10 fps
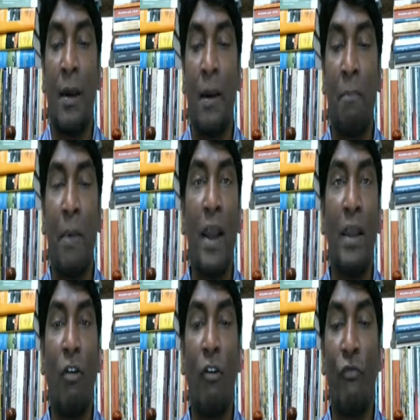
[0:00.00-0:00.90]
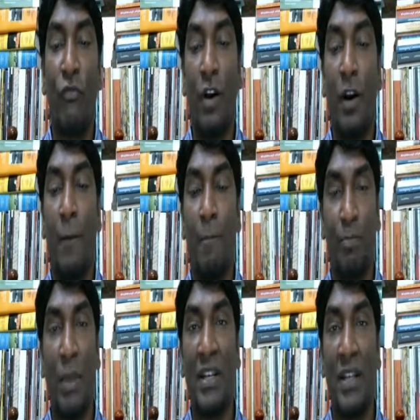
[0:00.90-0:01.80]
pi of
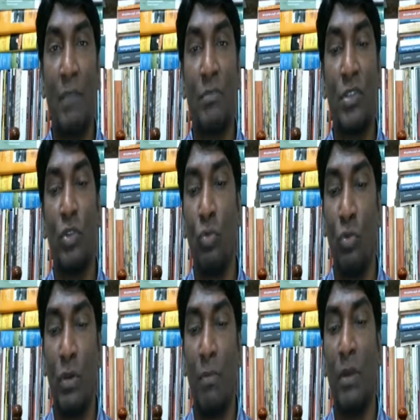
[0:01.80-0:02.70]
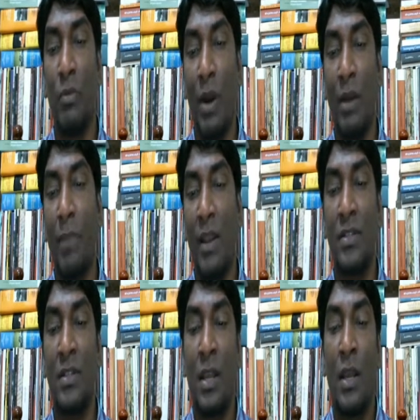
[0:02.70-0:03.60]
pi times uw1 plus
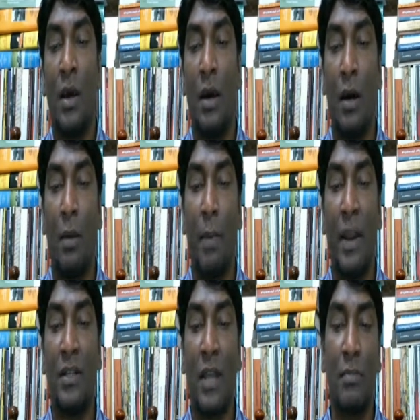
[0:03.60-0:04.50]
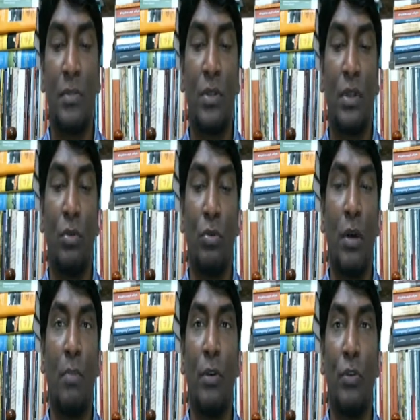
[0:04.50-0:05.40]
pi times
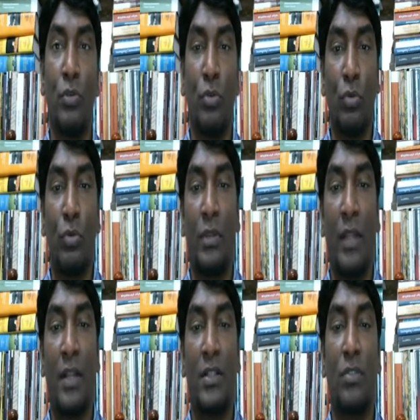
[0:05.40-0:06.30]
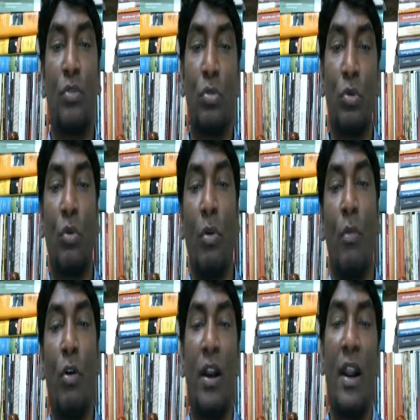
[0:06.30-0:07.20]
uw2. So your
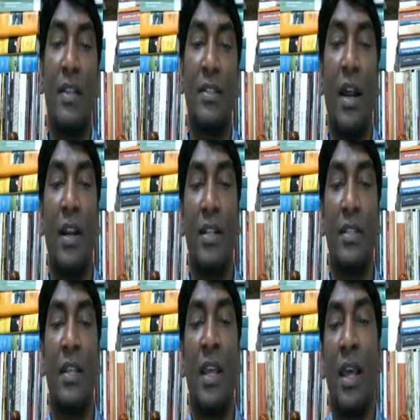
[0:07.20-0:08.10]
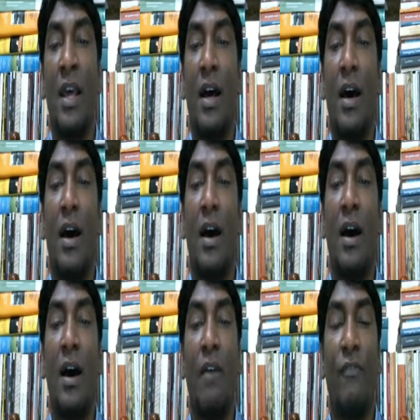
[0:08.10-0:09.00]
moral hazard is
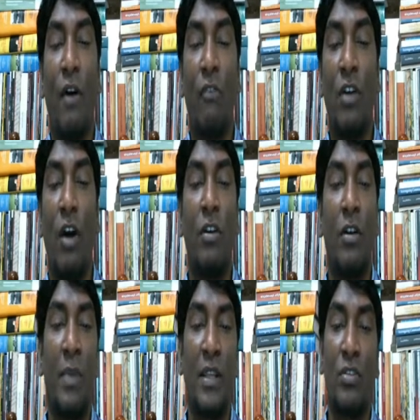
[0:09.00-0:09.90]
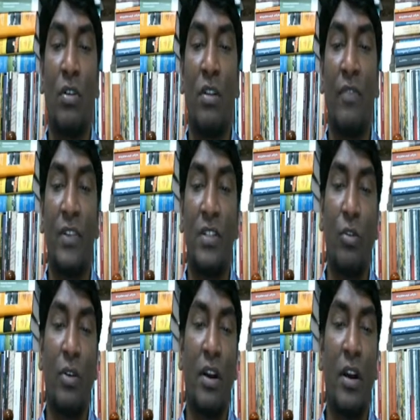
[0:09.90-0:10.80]
found out based on the first
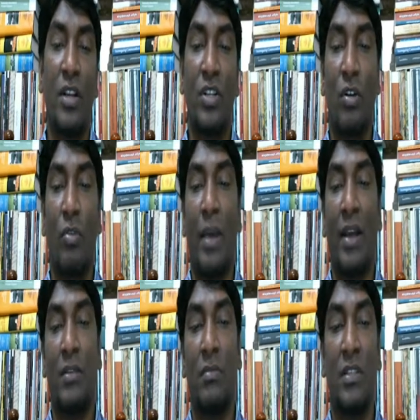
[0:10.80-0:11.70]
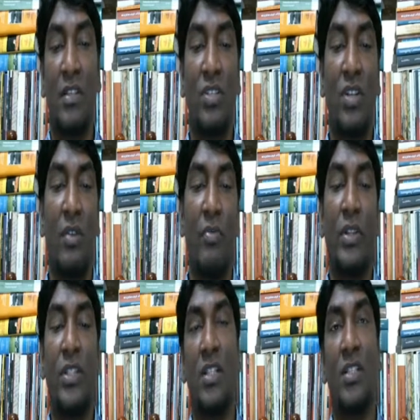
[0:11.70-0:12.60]
order condition of maximization, which
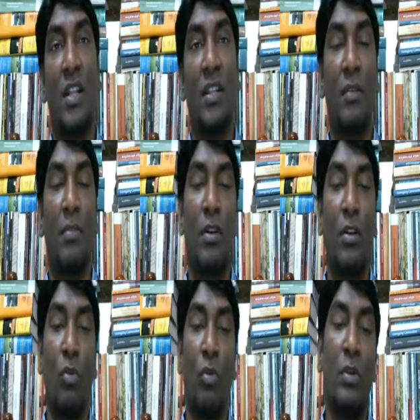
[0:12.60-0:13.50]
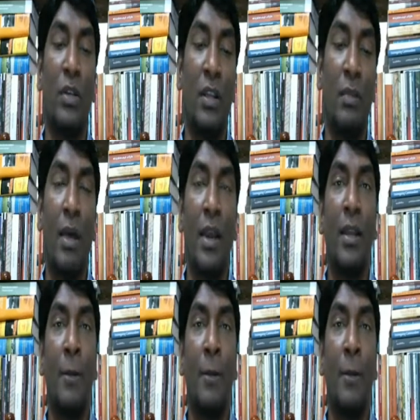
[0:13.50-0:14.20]
is nothing but dou E by